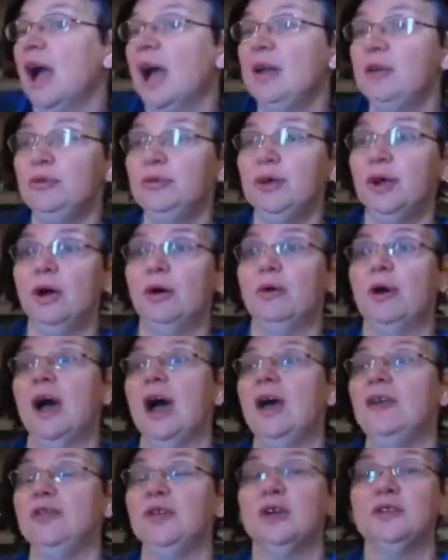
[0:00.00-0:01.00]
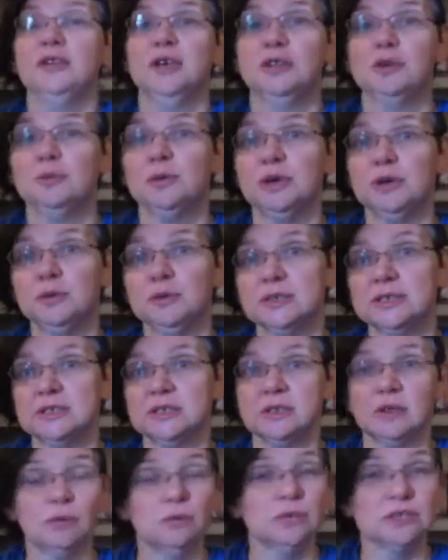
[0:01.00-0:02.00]
I don't know. I thought the other book
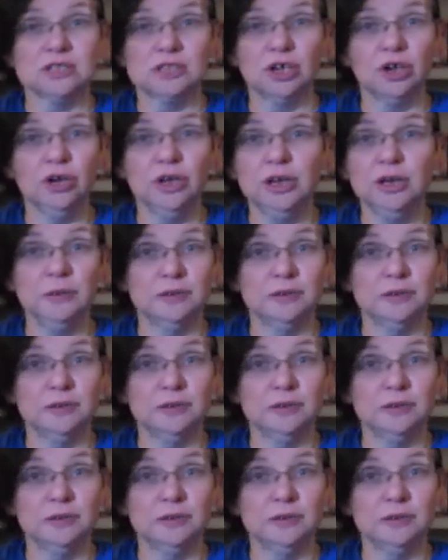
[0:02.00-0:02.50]
was good.